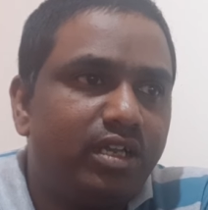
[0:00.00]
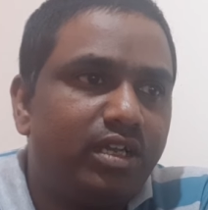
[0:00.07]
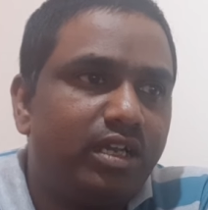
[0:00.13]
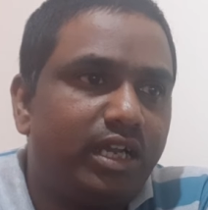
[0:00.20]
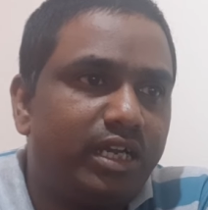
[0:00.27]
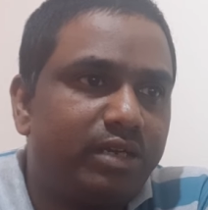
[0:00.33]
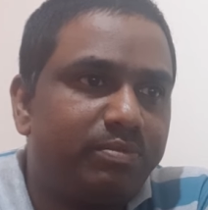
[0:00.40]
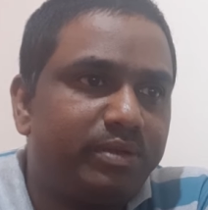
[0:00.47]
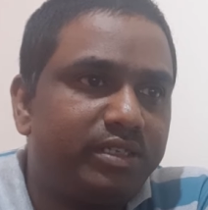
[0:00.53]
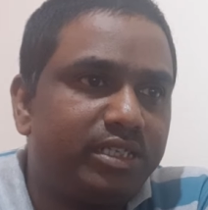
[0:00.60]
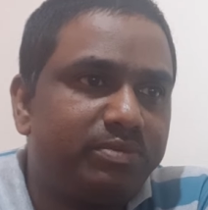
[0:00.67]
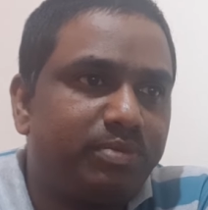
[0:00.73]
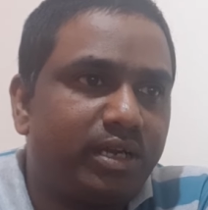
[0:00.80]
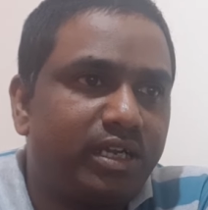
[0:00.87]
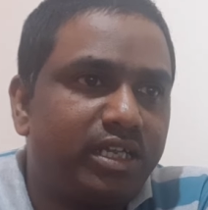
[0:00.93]
enterprises,
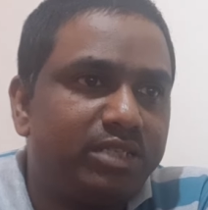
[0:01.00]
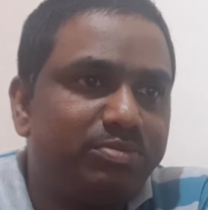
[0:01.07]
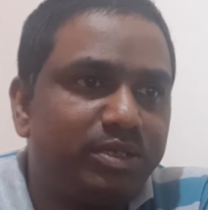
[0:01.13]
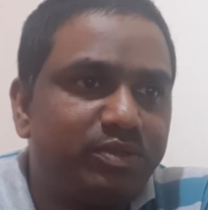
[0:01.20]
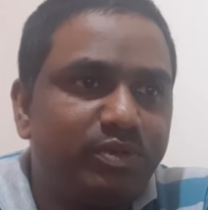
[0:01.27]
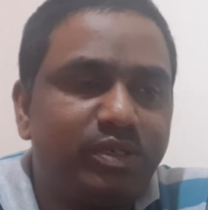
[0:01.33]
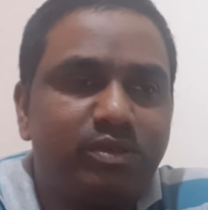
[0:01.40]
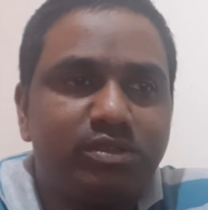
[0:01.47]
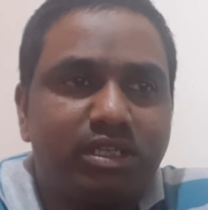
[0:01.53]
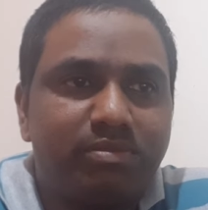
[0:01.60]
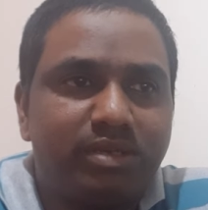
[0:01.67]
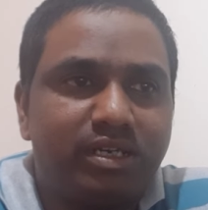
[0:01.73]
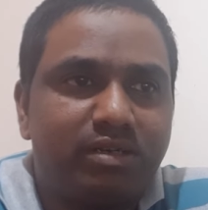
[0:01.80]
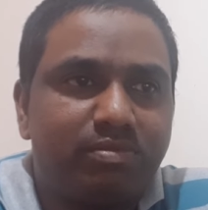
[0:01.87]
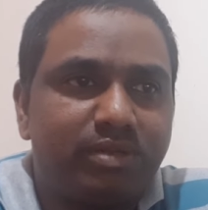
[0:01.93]
party specific to some
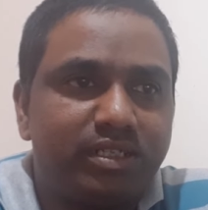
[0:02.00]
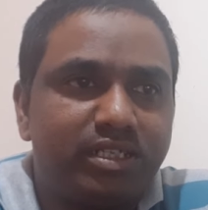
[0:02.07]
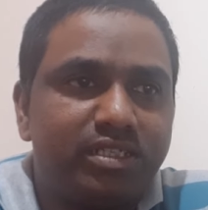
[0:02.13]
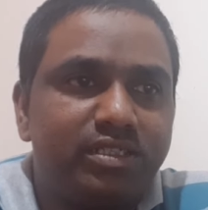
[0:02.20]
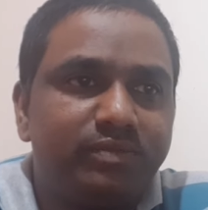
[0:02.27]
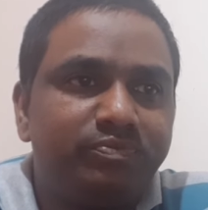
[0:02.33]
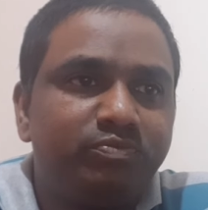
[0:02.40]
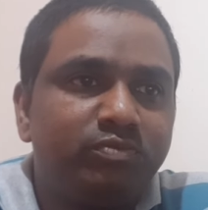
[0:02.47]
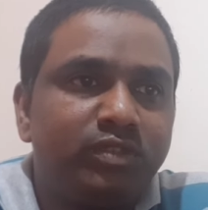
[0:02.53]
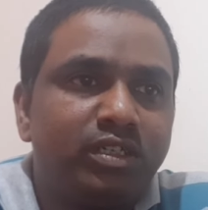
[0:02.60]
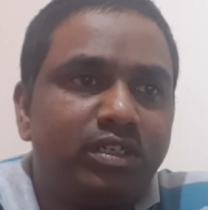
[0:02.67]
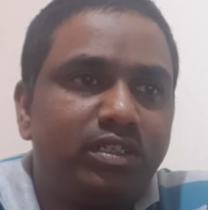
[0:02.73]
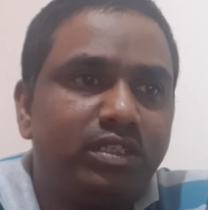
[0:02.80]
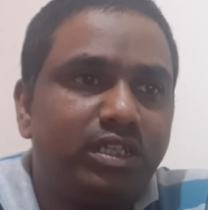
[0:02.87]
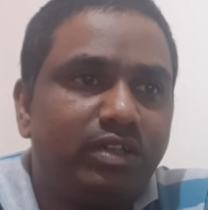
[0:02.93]
enterprises.
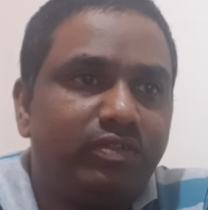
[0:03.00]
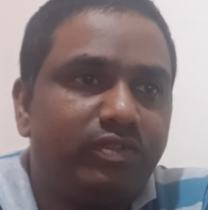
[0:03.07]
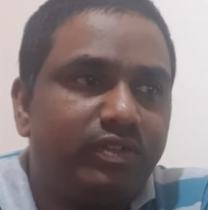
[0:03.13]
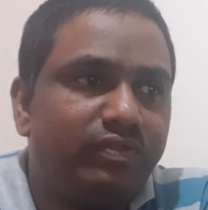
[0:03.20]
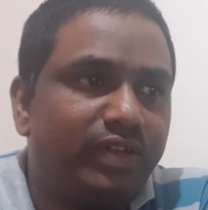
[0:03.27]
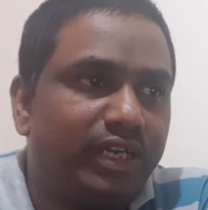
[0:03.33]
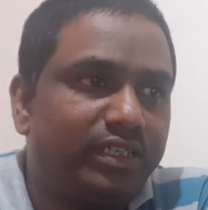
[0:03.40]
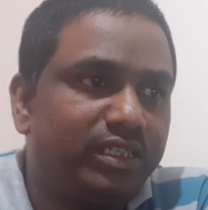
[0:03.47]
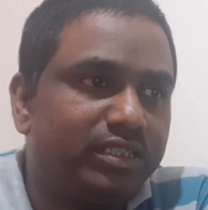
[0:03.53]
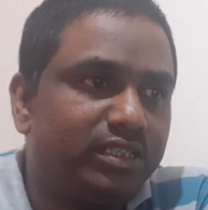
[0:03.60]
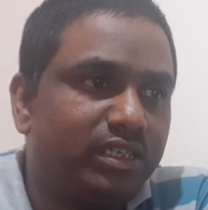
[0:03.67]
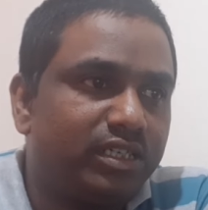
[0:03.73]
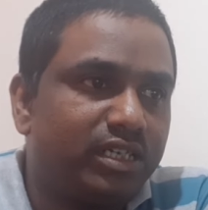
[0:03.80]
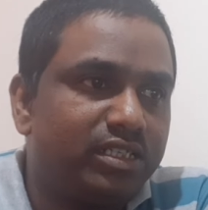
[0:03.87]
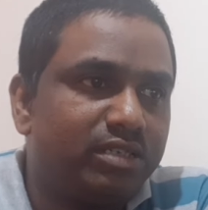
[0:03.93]
The factors
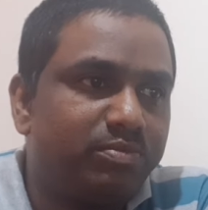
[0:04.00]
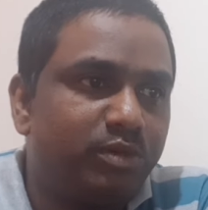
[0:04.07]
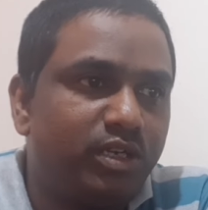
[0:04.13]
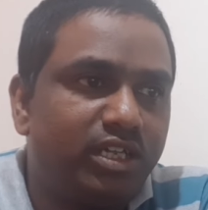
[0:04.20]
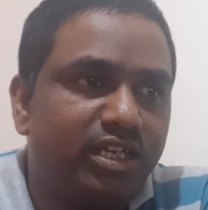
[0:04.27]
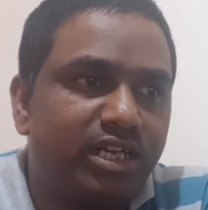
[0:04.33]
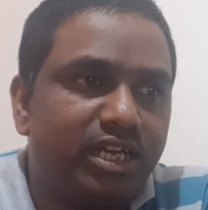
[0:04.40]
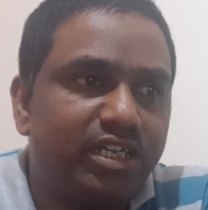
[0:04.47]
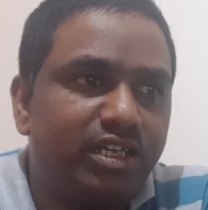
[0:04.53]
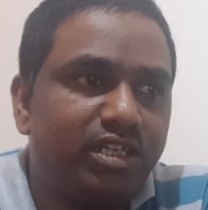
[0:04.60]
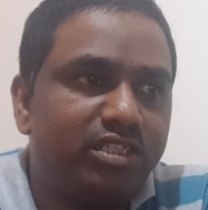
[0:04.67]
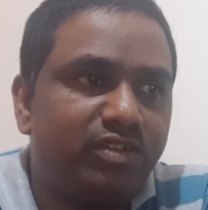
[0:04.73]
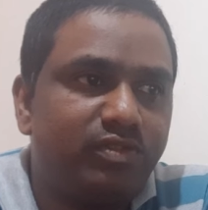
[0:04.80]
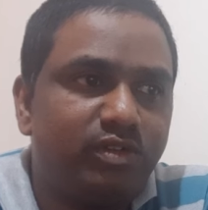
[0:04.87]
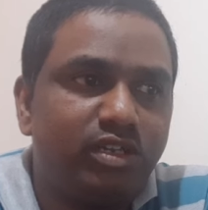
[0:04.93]
are considered: political
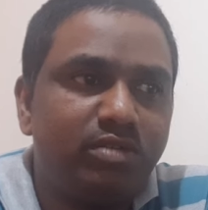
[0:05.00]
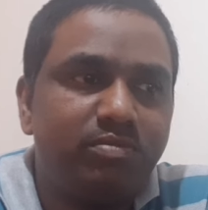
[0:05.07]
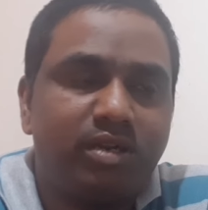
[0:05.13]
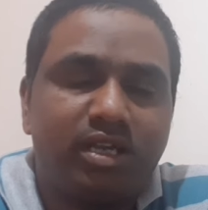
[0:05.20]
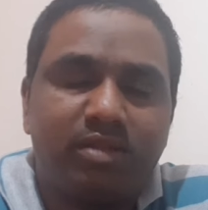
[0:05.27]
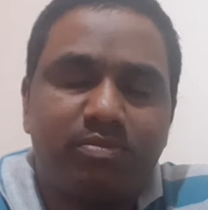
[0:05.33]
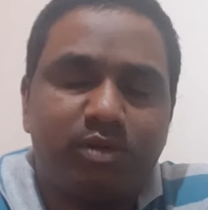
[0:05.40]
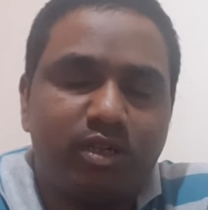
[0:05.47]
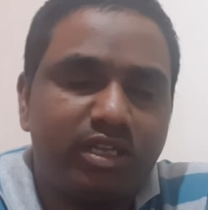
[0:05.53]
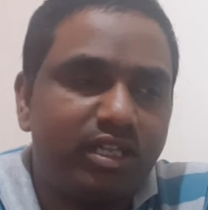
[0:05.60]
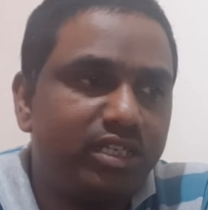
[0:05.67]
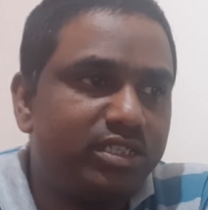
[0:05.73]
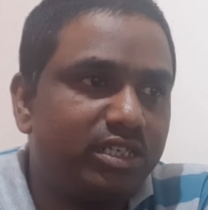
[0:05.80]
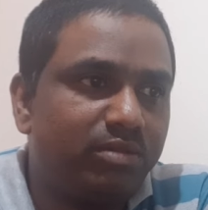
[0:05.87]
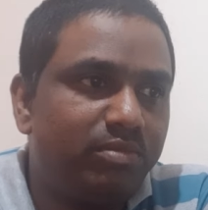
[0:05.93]
ideology of ruling party, political
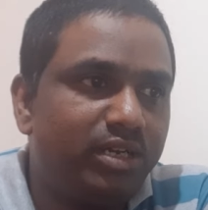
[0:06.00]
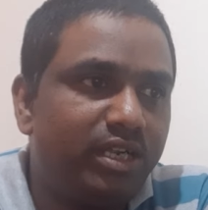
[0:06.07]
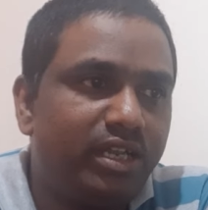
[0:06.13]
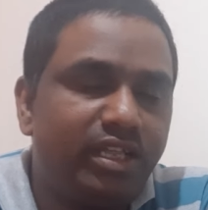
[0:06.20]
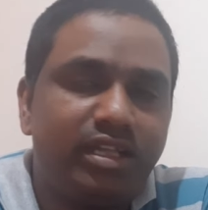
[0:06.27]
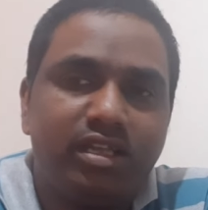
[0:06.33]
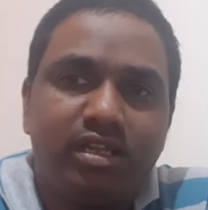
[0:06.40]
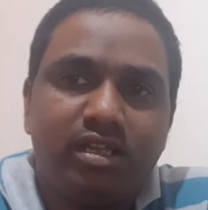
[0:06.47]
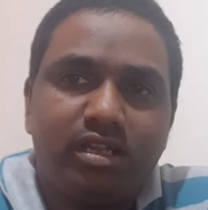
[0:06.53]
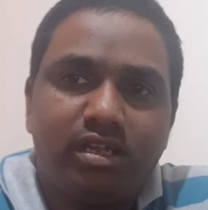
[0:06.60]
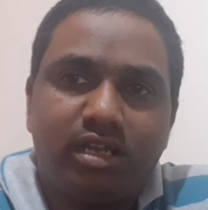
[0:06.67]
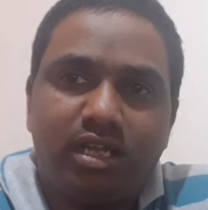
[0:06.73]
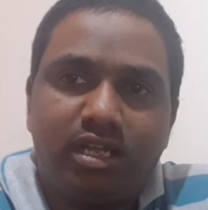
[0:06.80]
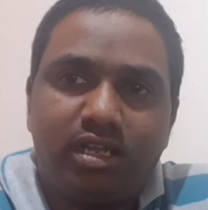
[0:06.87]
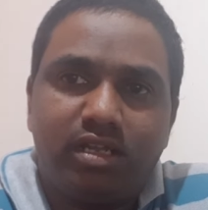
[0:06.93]
stability,
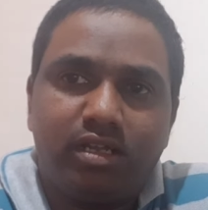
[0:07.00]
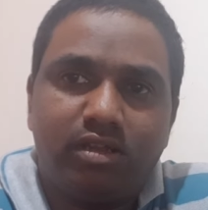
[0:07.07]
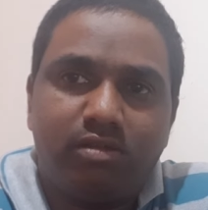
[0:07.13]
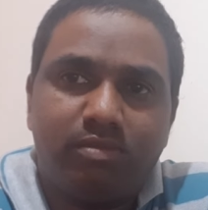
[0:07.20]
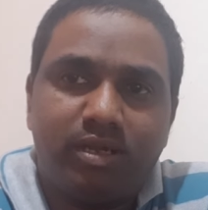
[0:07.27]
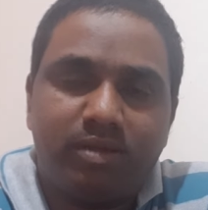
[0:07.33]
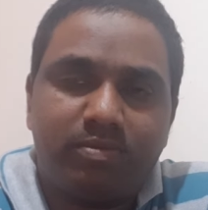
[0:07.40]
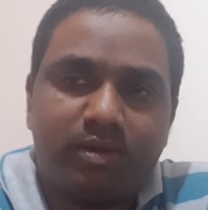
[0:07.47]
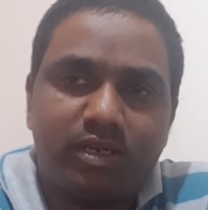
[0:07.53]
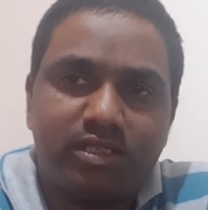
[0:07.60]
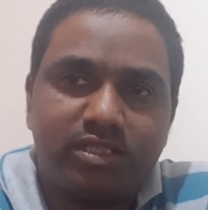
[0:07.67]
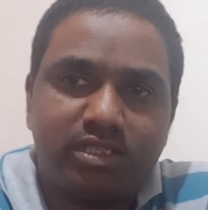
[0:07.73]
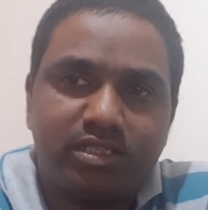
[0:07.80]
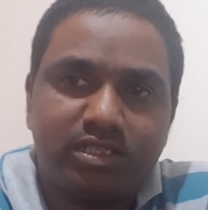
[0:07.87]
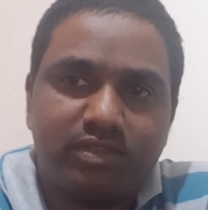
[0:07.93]
government
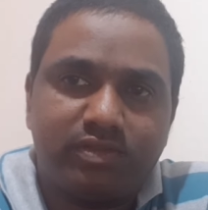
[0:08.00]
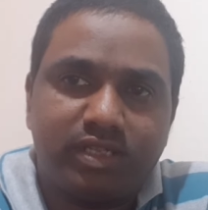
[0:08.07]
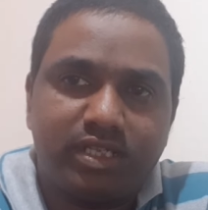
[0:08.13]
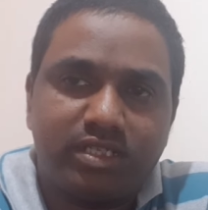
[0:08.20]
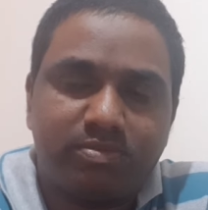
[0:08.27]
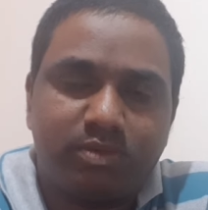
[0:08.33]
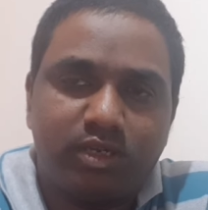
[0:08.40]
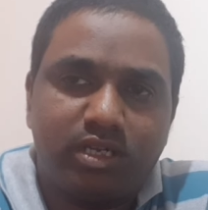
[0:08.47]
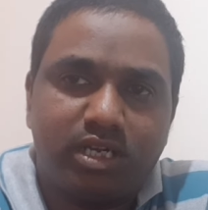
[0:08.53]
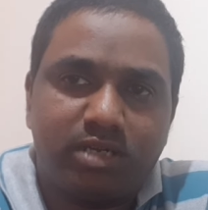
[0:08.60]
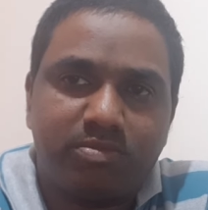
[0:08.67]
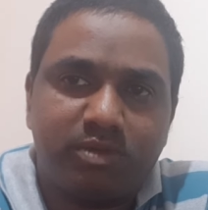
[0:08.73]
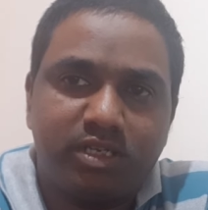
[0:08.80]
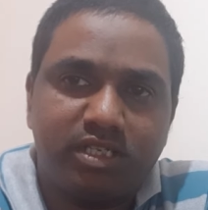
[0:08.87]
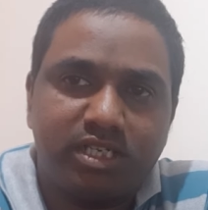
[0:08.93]
policies. There is not
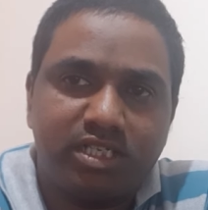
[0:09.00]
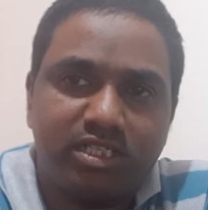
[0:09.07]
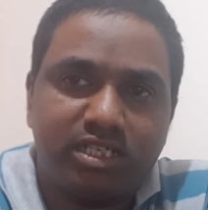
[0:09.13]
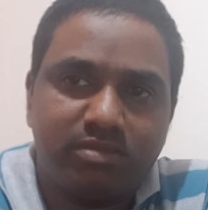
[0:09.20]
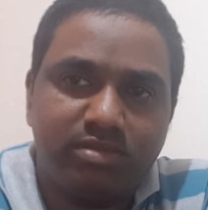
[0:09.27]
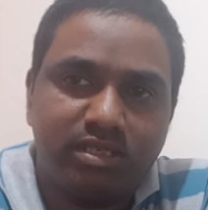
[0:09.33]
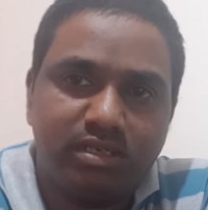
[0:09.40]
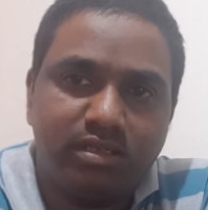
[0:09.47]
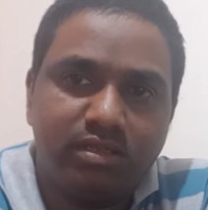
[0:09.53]
politically stable.